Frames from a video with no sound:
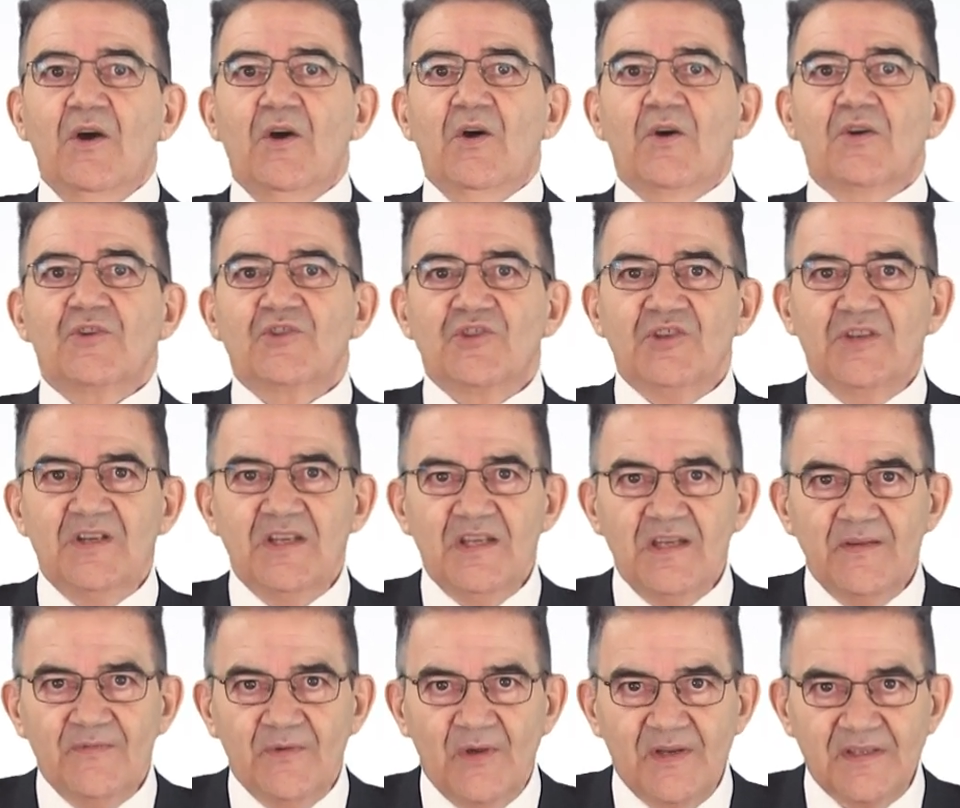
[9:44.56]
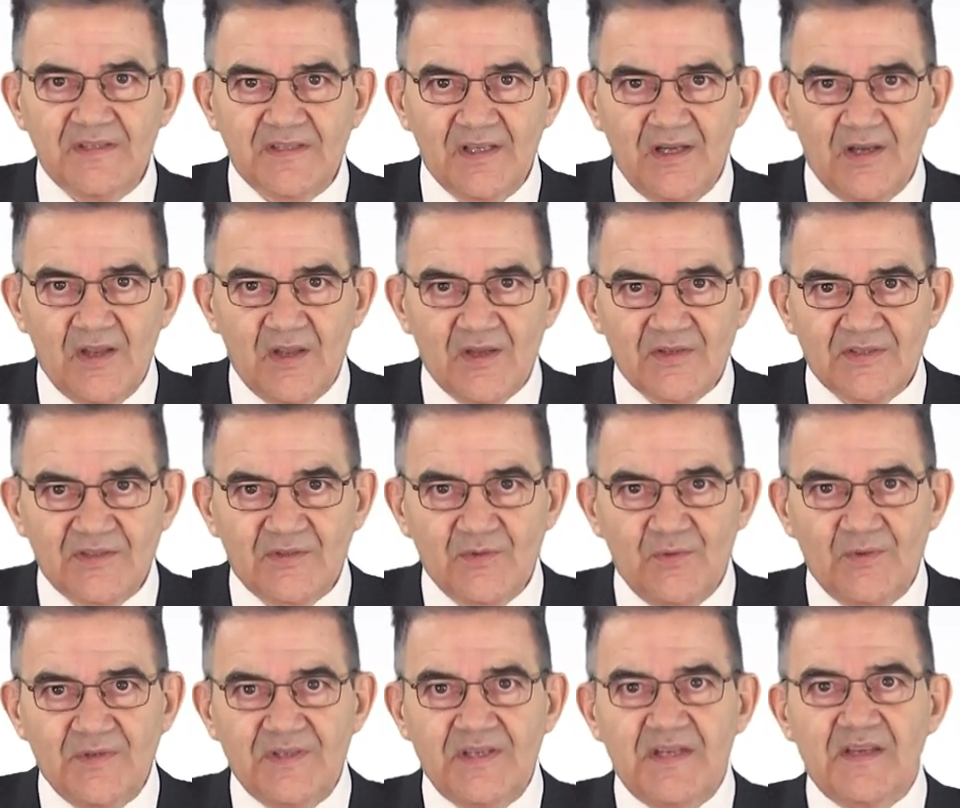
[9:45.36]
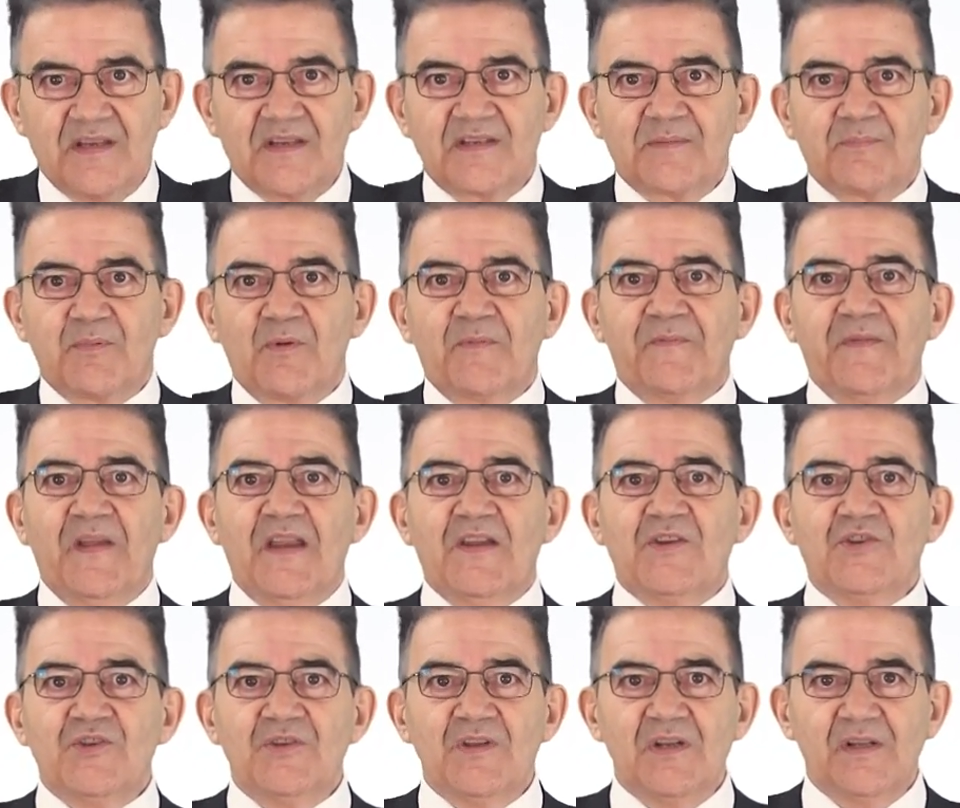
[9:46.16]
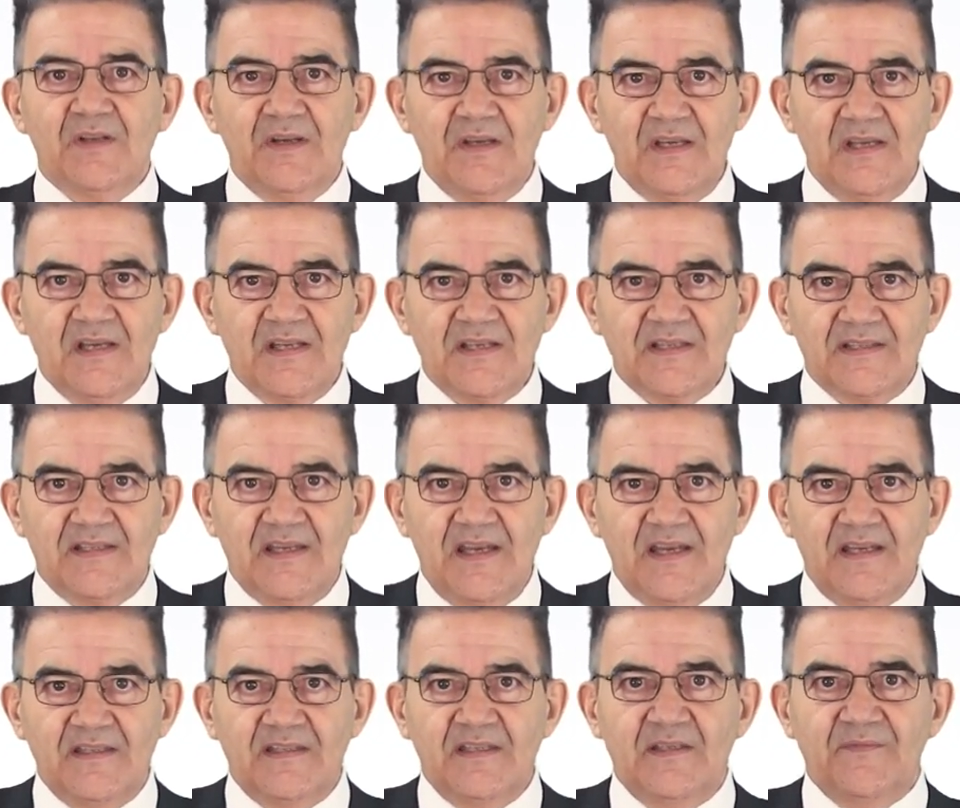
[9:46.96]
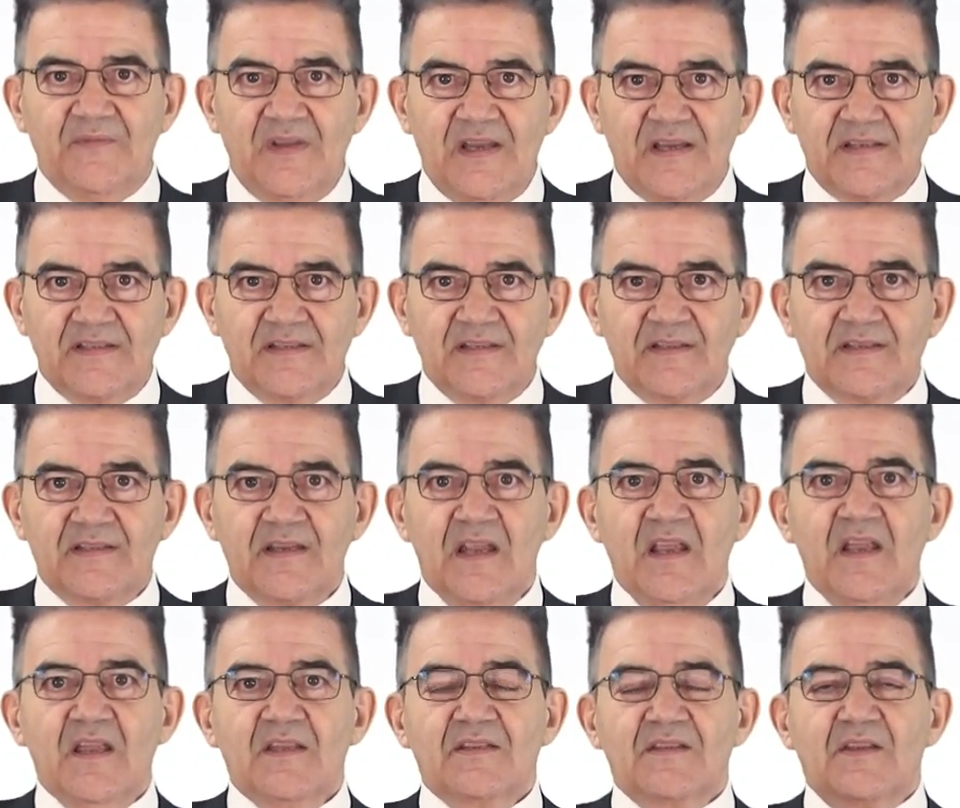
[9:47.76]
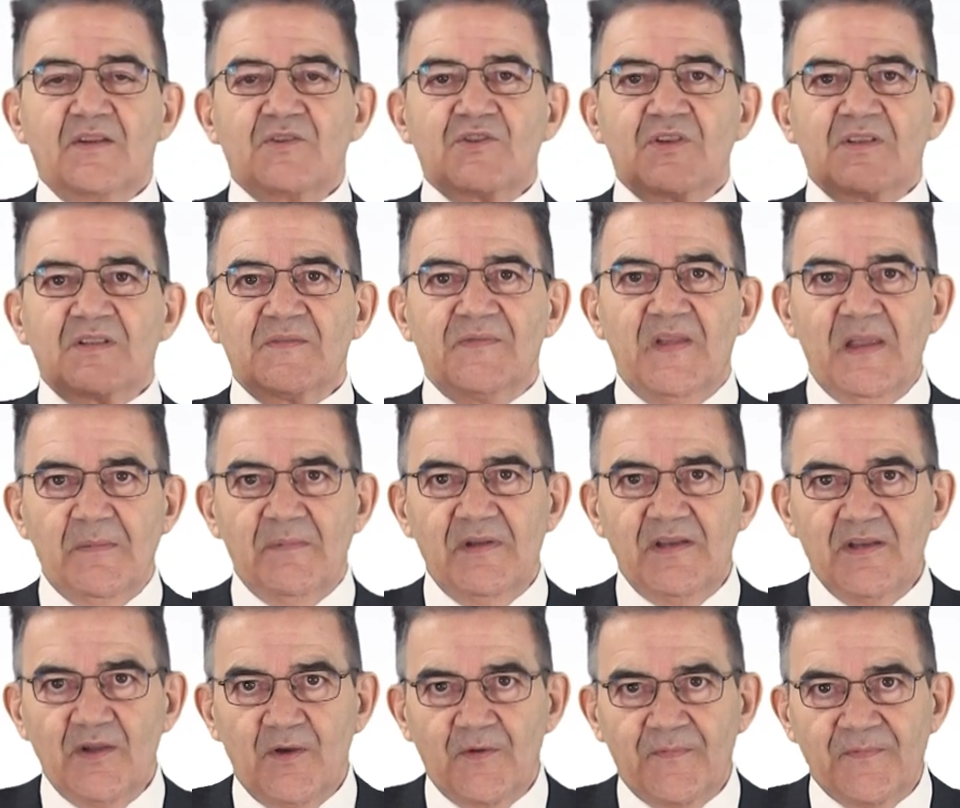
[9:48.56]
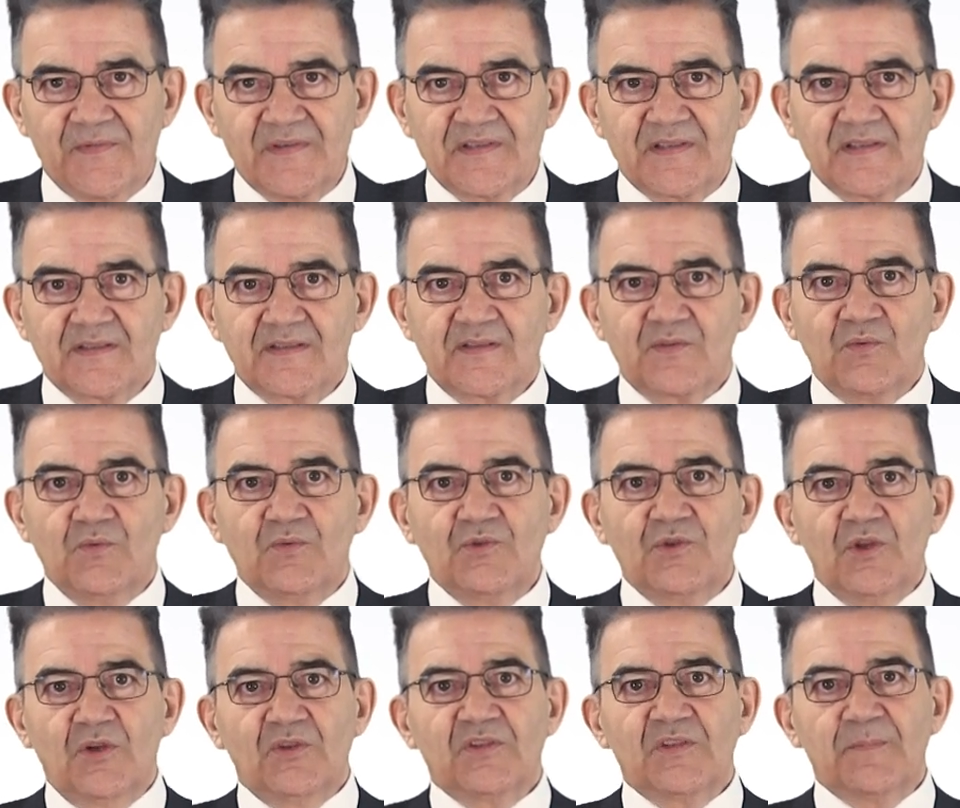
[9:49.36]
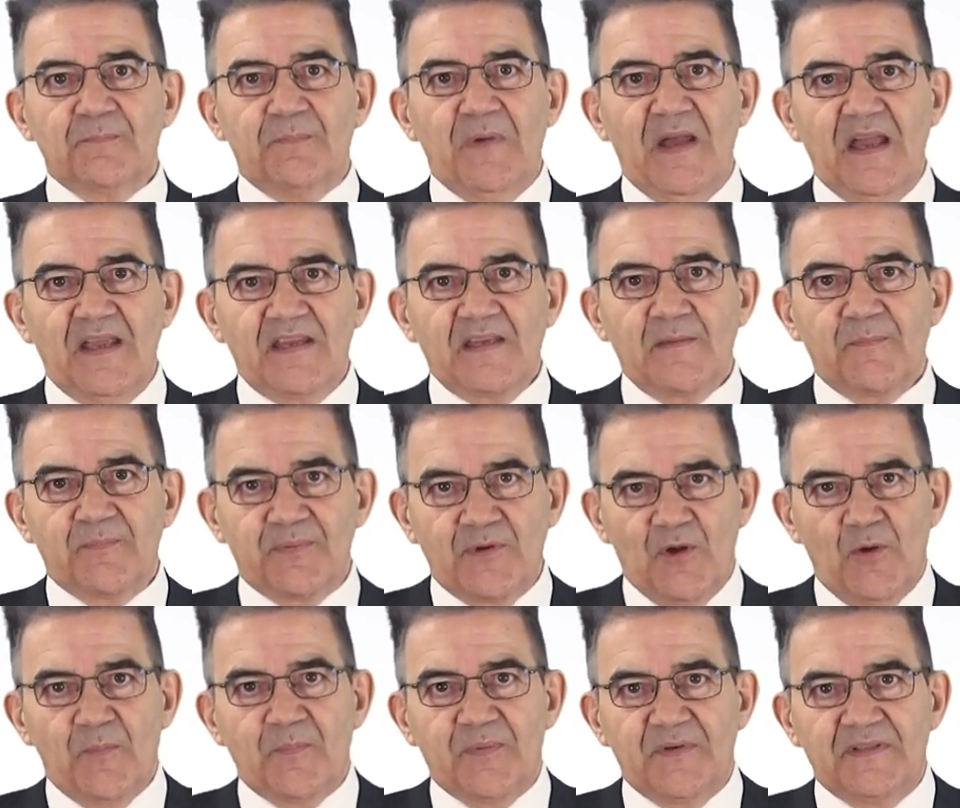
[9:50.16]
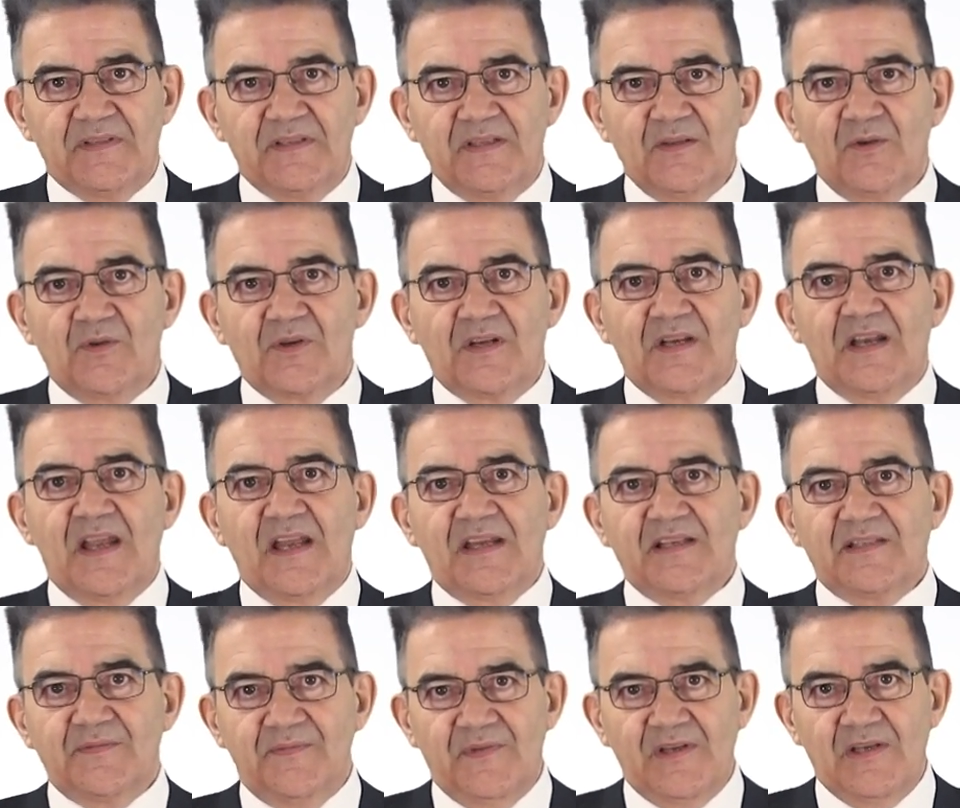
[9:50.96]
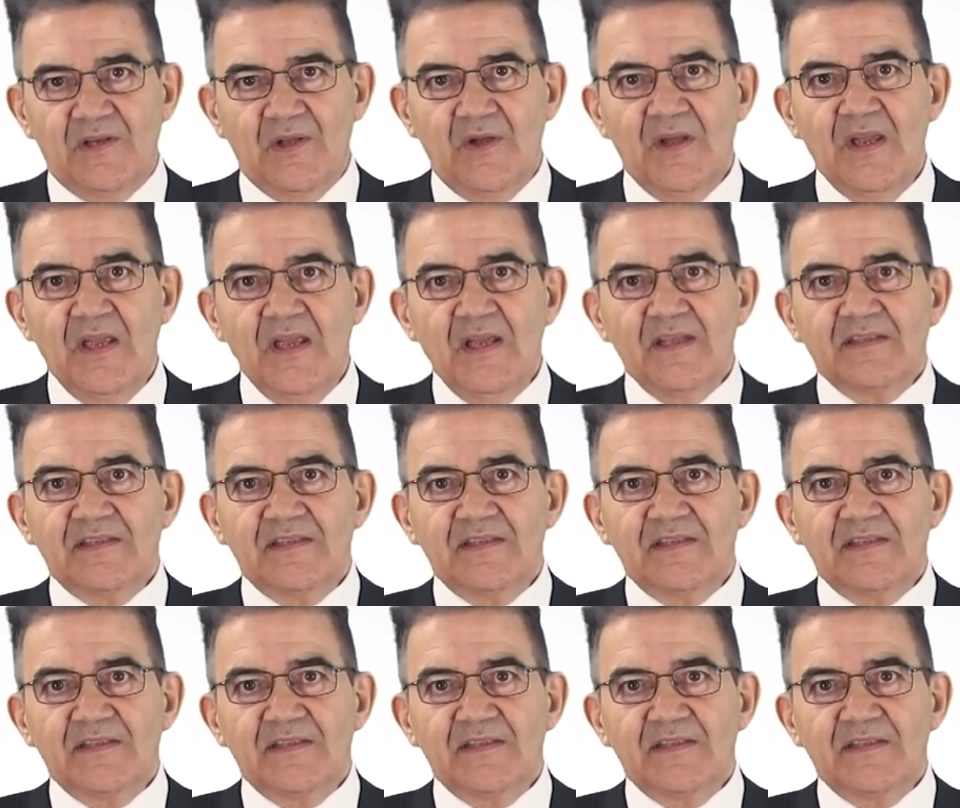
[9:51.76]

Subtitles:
or Geneva in the last 2 years. Professional real estate investors, such as family offices, do not buy a property or a nice villa.